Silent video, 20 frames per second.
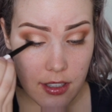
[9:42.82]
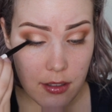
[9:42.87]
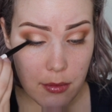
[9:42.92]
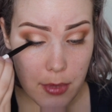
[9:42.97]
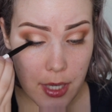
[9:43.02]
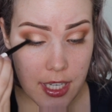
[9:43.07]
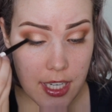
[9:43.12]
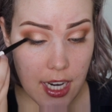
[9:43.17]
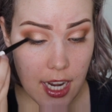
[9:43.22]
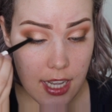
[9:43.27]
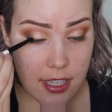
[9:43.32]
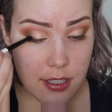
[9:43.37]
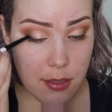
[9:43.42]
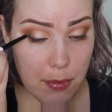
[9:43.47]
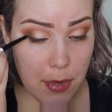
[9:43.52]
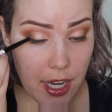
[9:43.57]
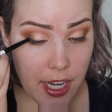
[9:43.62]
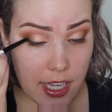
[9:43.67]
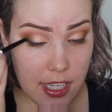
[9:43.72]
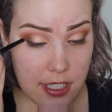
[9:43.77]
My dad's
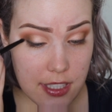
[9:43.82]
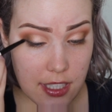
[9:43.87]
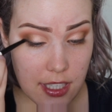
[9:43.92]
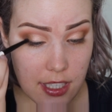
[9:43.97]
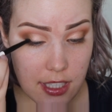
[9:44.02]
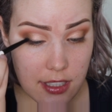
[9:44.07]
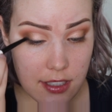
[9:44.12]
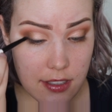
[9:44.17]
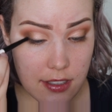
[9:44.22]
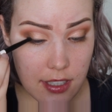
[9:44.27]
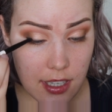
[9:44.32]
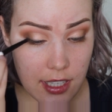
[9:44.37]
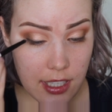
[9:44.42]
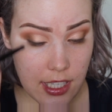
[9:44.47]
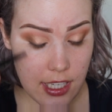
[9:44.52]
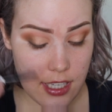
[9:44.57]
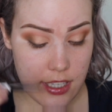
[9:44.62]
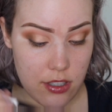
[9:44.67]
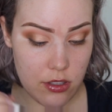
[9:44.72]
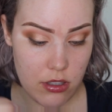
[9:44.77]
a Pisces,
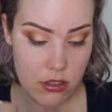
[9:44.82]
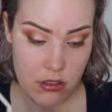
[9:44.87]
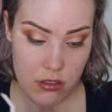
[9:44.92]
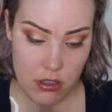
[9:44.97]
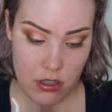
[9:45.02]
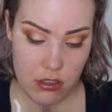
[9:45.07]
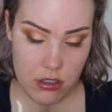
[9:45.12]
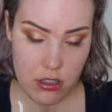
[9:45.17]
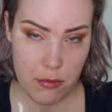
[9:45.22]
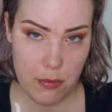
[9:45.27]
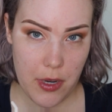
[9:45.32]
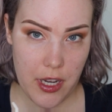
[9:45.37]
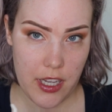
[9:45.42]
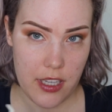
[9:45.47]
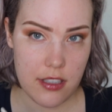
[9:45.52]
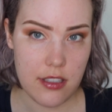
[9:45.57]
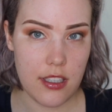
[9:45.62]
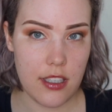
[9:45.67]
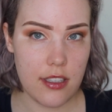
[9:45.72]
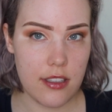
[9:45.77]
and he's such a
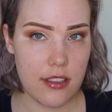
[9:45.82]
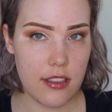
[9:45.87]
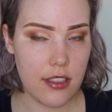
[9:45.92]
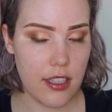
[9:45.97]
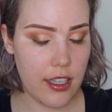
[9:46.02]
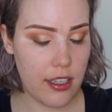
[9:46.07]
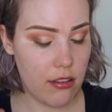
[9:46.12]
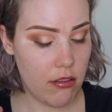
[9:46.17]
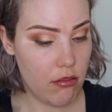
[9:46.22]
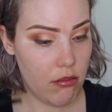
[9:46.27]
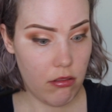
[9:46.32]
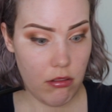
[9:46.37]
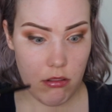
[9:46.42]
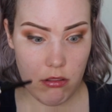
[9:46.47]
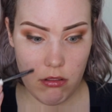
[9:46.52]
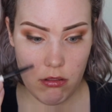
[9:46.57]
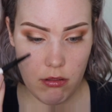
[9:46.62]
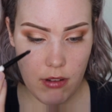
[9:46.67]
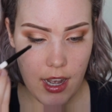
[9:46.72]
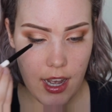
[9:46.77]
Pisces, like,
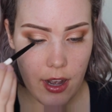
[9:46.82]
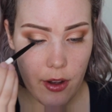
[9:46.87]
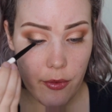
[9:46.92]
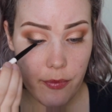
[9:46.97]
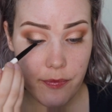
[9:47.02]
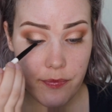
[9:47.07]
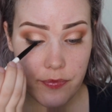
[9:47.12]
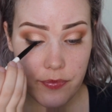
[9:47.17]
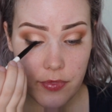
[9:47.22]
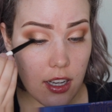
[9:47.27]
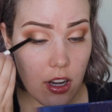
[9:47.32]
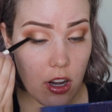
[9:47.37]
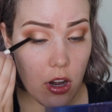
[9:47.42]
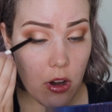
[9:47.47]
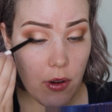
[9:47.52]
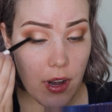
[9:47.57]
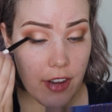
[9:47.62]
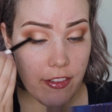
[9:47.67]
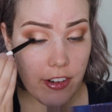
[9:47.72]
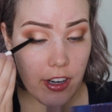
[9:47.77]
oh wow.
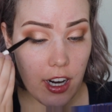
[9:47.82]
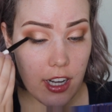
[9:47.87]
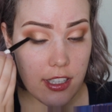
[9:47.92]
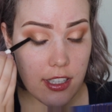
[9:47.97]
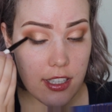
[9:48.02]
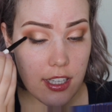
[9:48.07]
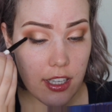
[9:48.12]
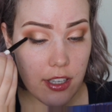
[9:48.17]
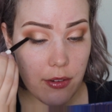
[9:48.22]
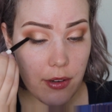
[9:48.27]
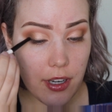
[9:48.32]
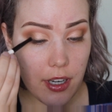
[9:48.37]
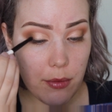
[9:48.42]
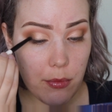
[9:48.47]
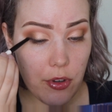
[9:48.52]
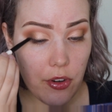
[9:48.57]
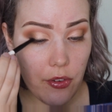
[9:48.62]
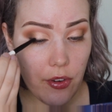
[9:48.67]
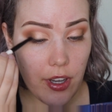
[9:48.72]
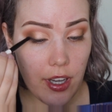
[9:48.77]
Oh, I forgot to tell you what
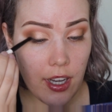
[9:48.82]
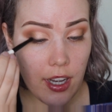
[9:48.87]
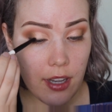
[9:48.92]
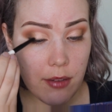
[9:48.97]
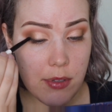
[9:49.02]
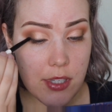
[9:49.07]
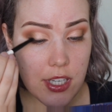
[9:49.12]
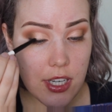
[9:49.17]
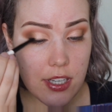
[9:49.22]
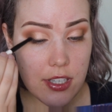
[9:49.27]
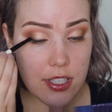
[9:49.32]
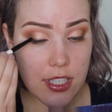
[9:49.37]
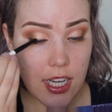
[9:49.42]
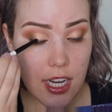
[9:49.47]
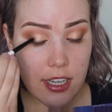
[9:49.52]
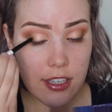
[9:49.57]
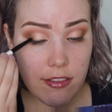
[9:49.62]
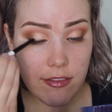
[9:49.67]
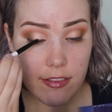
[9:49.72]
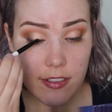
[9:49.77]
I'm doing. I'm just
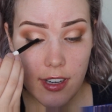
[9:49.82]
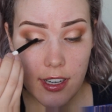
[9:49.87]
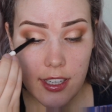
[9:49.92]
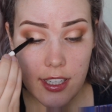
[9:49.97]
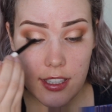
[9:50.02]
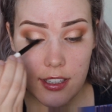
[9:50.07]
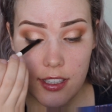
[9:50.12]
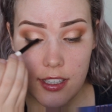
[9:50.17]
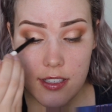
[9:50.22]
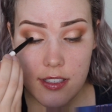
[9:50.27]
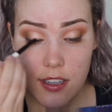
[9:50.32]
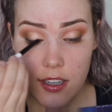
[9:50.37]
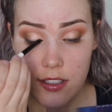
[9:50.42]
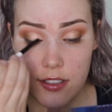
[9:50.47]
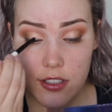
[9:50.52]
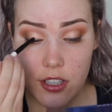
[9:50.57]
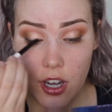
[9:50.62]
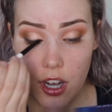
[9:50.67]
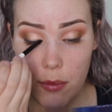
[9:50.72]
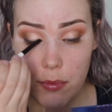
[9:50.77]
kind of running this
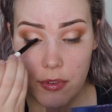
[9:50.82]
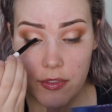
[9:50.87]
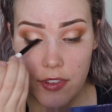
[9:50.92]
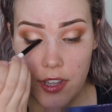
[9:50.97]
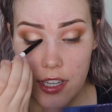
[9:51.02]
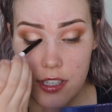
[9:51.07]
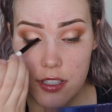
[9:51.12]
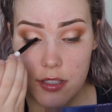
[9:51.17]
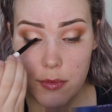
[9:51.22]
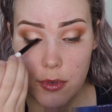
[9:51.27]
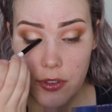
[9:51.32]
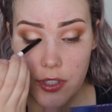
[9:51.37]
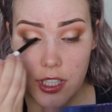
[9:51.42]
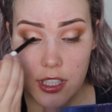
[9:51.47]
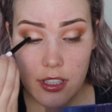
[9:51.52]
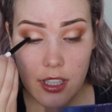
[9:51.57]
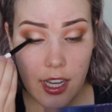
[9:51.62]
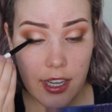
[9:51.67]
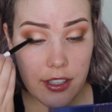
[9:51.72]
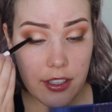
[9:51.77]
on top of that
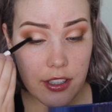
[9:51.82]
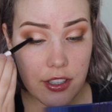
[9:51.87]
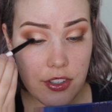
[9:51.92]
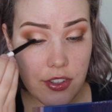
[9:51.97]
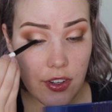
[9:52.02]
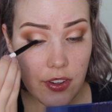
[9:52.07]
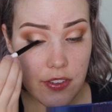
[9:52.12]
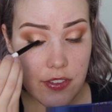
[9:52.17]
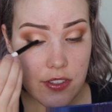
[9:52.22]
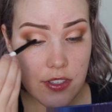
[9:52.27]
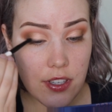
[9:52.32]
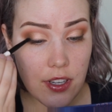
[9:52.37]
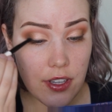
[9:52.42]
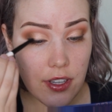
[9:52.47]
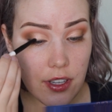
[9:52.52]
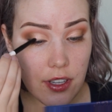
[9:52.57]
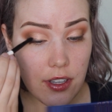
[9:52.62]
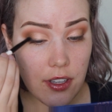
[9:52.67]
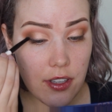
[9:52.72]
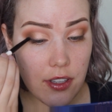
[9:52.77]
smoky liner just
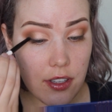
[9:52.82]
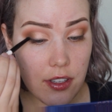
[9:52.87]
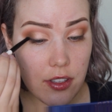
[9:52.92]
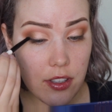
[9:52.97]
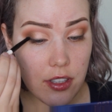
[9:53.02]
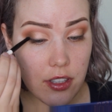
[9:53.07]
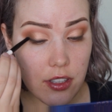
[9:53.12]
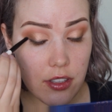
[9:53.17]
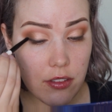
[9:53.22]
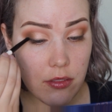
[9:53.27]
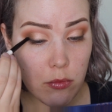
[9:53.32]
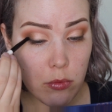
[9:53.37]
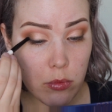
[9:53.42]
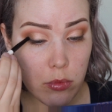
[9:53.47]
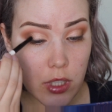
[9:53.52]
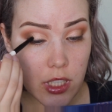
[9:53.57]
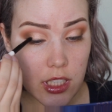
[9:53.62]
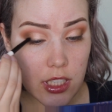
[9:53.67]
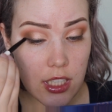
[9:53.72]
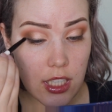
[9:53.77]
to
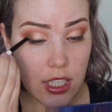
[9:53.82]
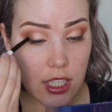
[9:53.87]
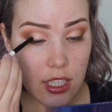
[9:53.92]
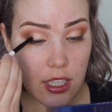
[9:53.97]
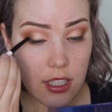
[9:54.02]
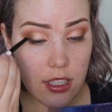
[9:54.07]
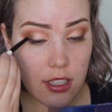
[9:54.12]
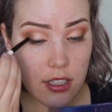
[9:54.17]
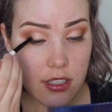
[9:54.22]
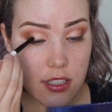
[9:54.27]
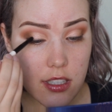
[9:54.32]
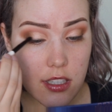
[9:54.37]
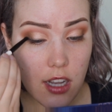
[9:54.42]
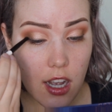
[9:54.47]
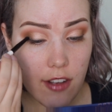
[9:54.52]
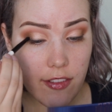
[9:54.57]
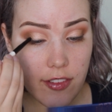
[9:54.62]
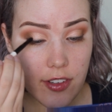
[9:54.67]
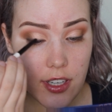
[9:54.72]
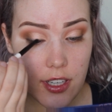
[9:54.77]
really
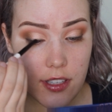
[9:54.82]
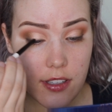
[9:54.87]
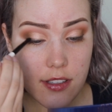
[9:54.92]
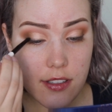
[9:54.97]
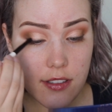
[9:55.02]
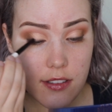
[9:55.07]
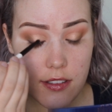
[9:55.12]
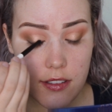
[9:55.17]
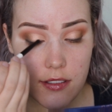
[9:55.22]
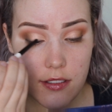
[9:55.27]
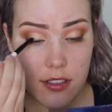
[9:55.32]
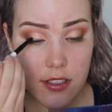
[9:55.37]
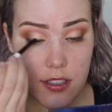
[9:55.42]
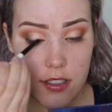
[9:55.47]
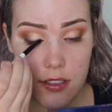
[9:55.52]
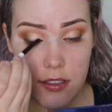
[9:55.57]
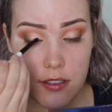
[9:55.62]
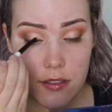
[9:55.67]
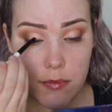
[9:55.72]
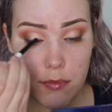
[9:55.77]
soften it and
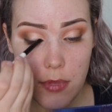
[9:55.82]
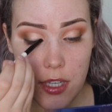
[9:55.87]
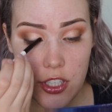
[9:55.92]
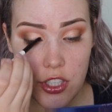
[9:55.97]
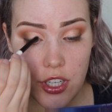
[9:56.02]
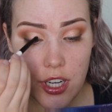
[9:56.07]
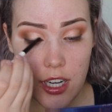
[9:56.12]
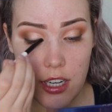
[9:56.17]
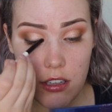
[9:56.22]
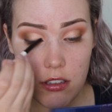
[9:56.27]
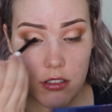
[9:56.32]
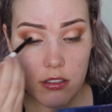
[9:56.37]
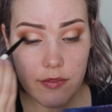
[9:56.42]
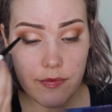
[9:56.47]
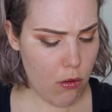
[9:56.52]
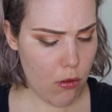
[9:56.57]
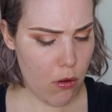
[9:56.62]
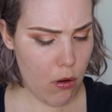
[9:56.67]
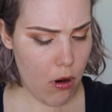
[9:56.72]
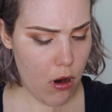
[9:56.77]
smudge it
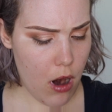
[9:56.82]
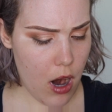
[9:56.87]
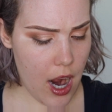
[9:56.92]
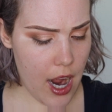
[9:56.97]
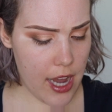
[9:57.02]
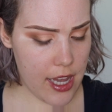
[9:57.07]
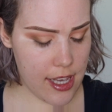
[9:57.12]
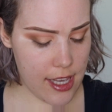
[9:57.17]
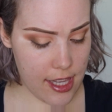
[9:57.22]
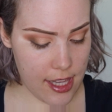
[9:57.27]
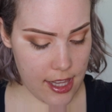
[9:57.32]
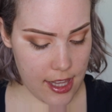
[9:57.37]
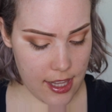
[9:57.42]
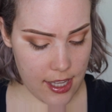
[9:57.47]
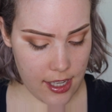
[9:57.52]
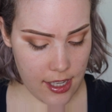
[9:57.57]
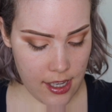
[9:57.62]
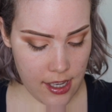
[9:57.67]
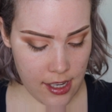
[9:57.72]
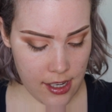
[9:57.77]
out. I
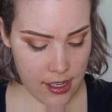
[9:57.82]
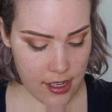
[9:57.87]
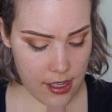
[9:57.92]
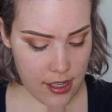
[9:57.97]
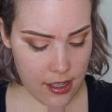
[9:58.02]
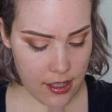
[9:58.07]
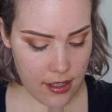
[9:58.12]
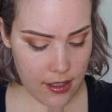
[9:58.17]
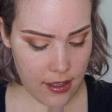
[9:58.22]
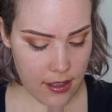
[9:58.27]
think